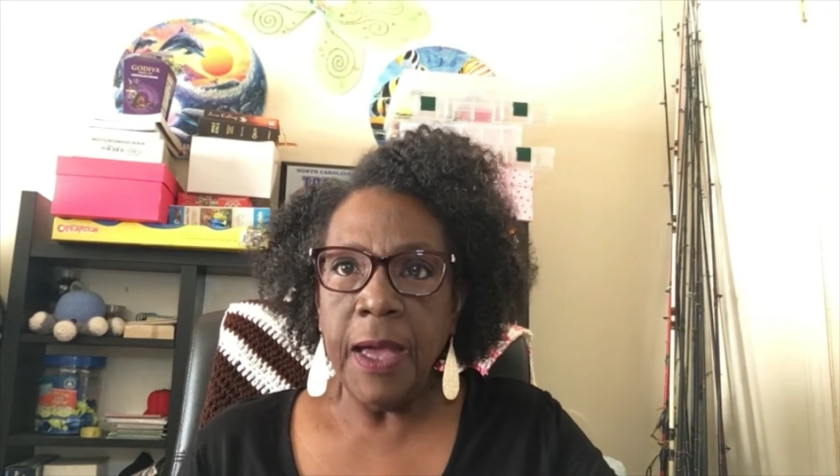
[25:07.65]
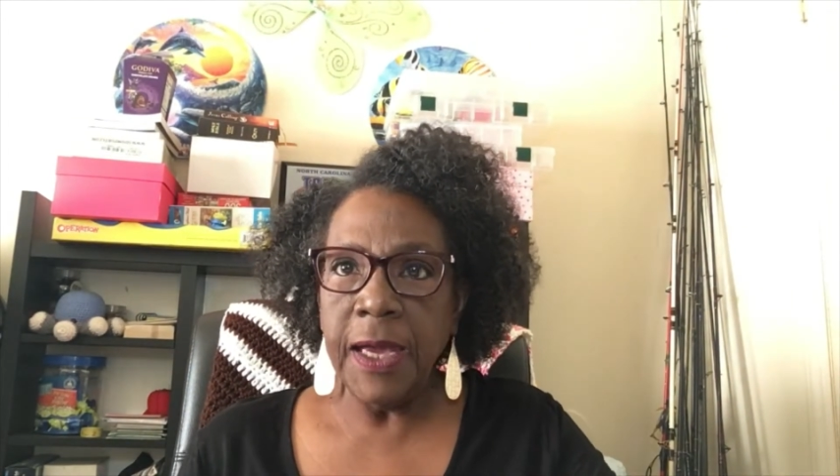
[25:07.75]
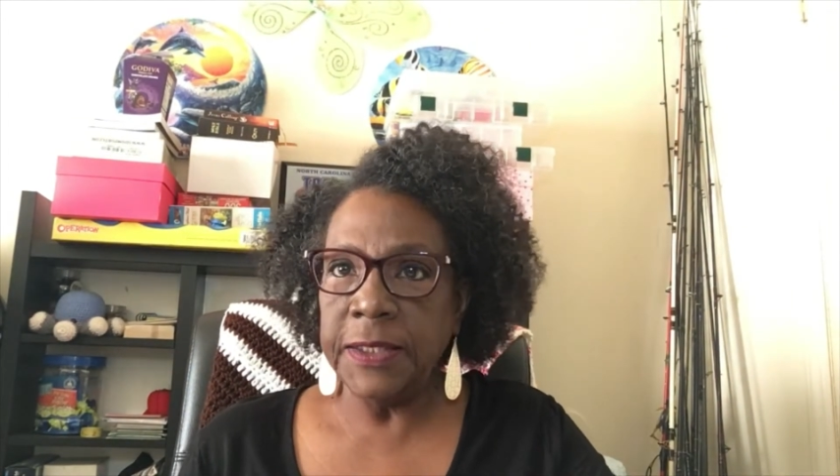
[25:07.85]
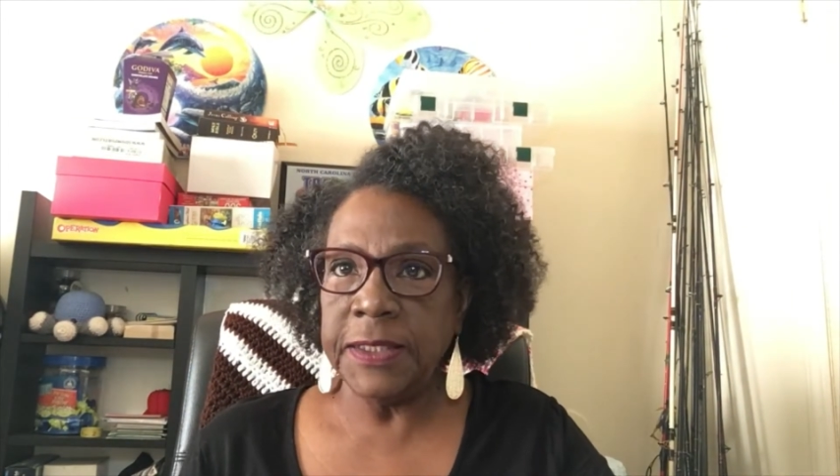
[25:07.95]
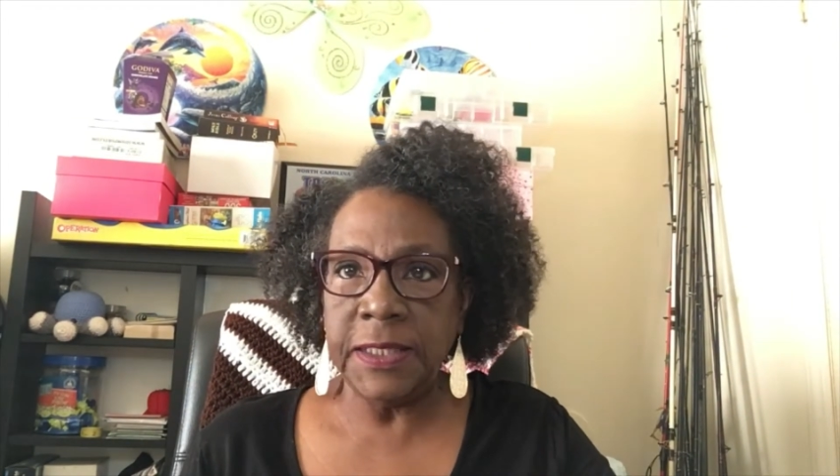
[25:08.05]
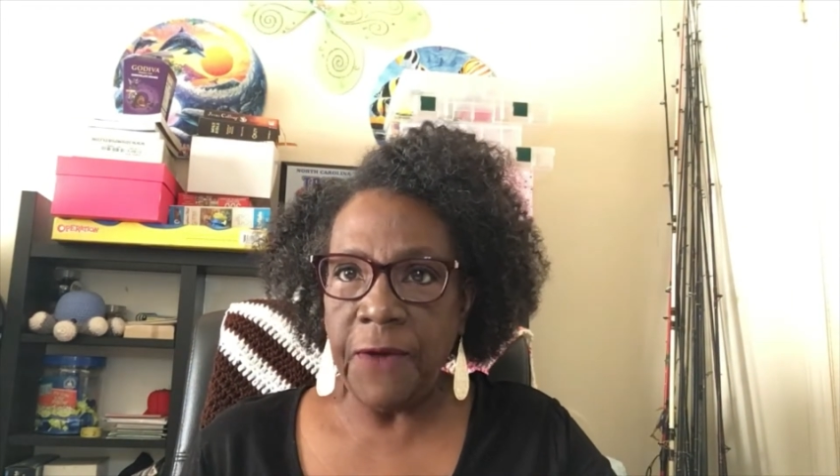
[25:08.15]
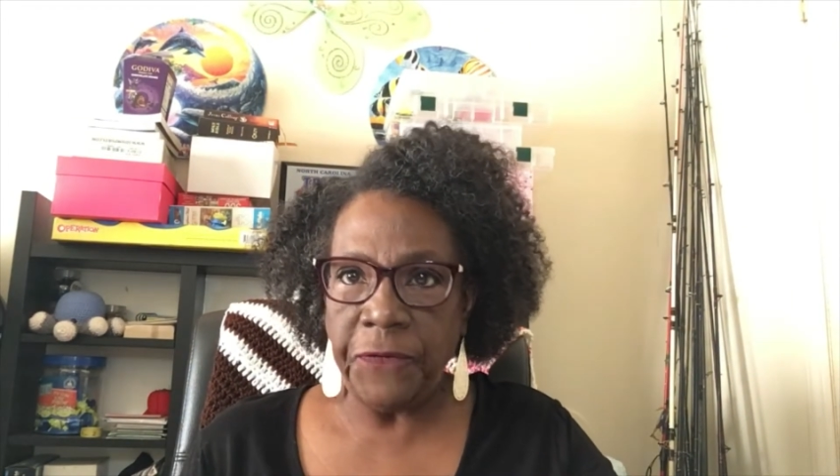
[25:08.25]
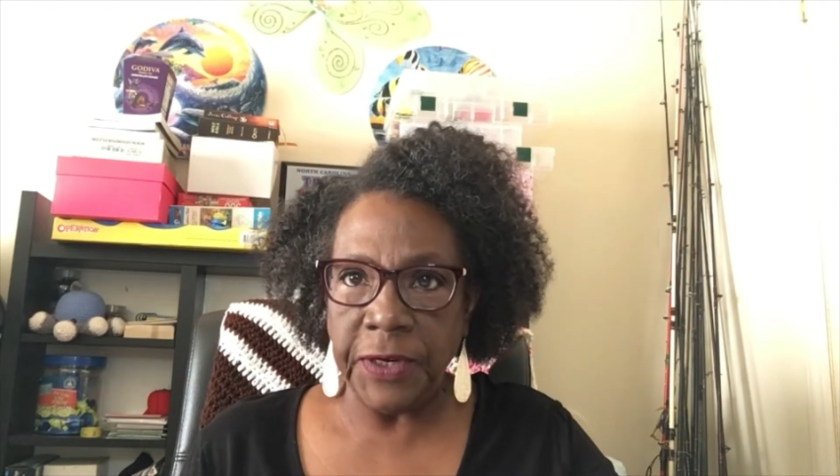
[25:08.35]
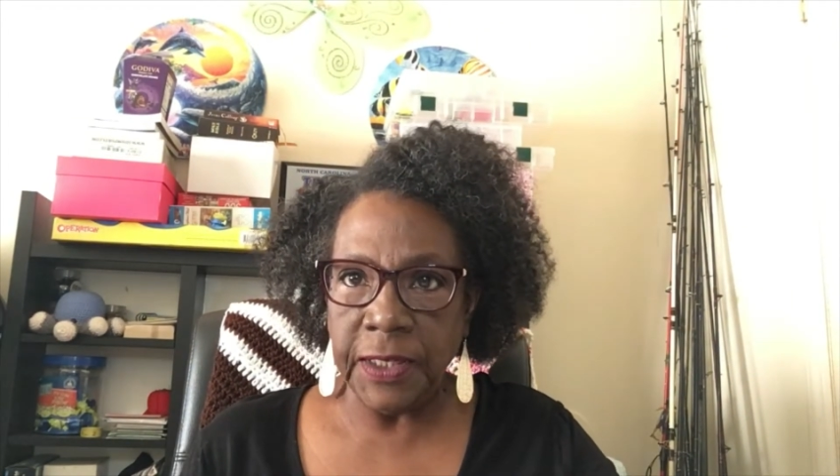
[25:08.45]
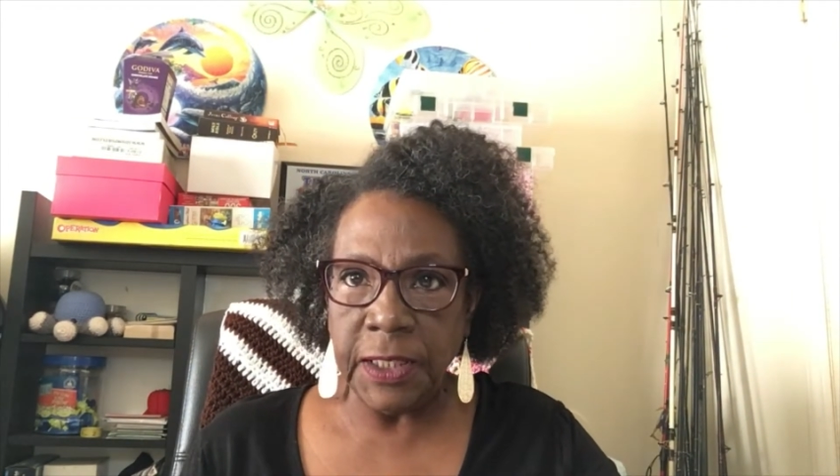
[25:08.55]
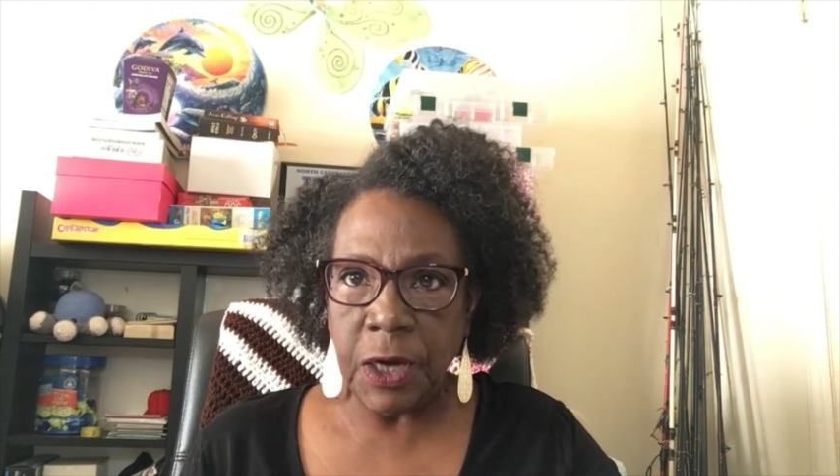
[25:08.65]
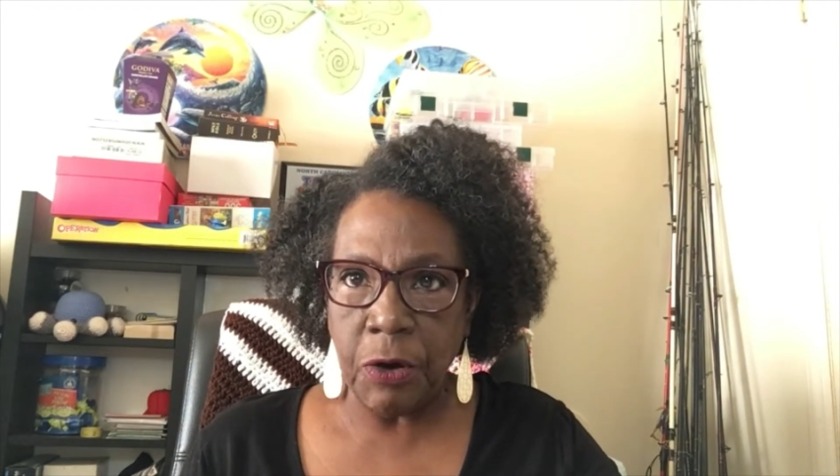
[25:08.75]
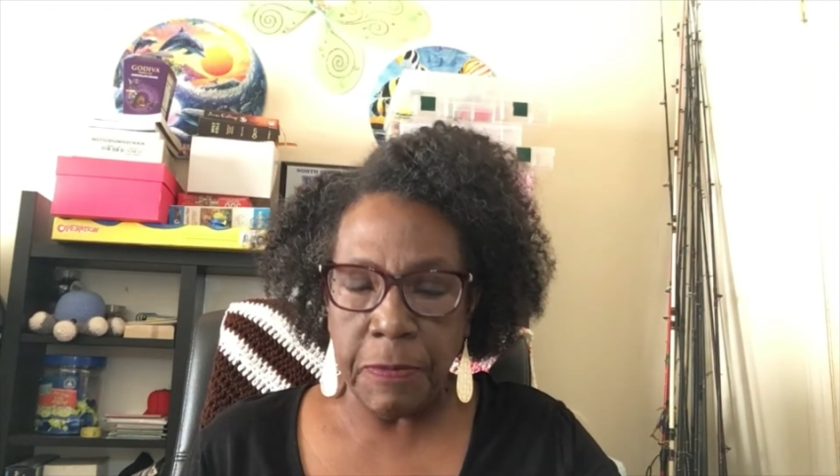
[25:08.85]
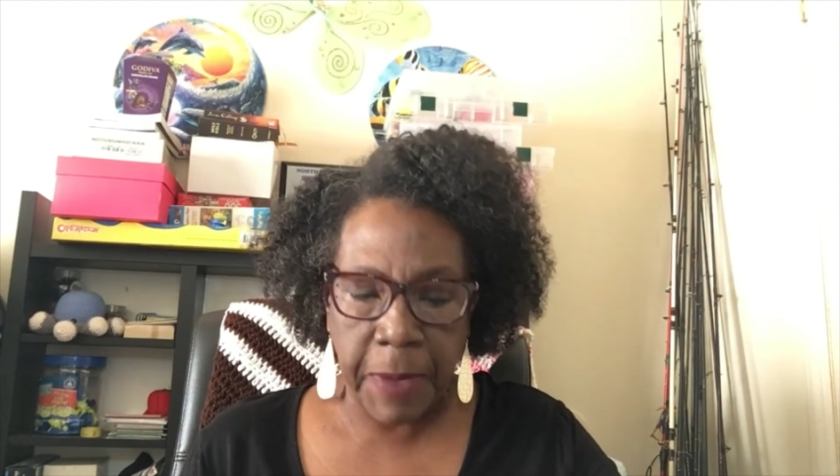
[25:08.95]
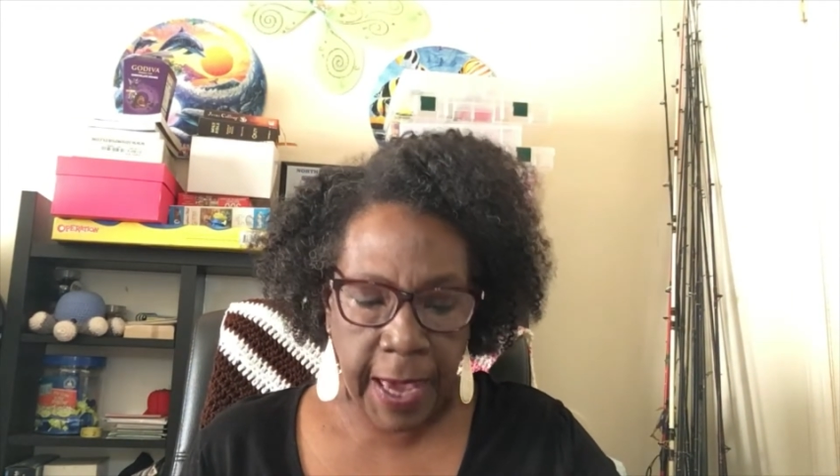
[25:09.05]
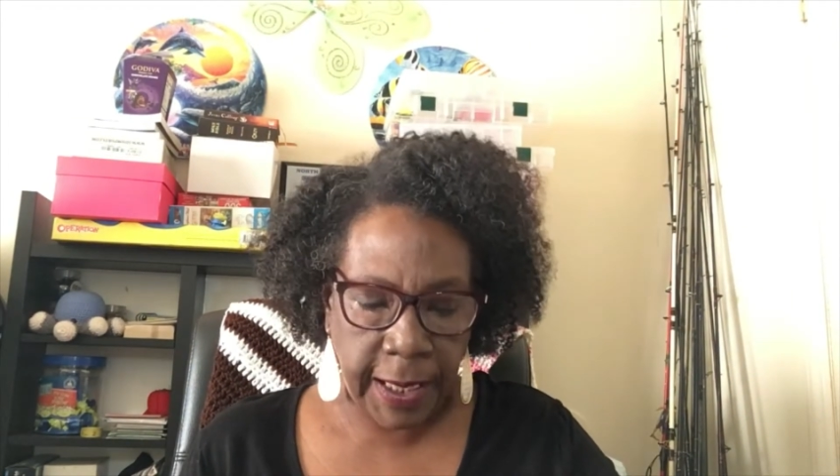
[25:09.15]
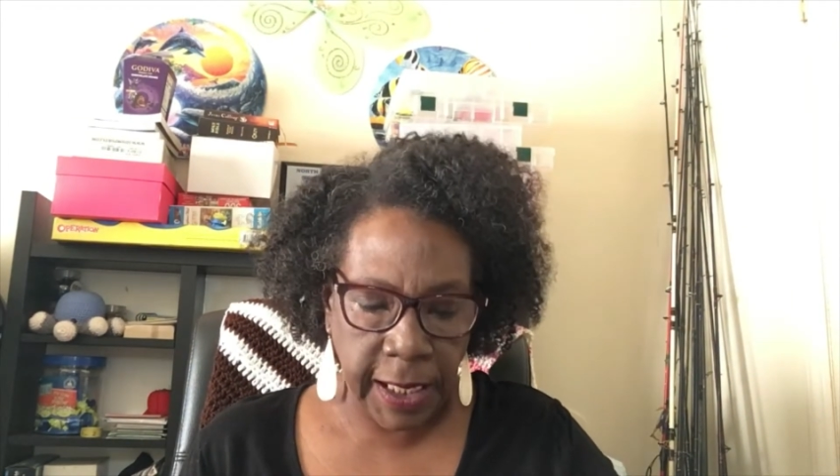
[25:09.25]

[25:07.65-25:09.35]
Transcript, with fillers: it's definitely going back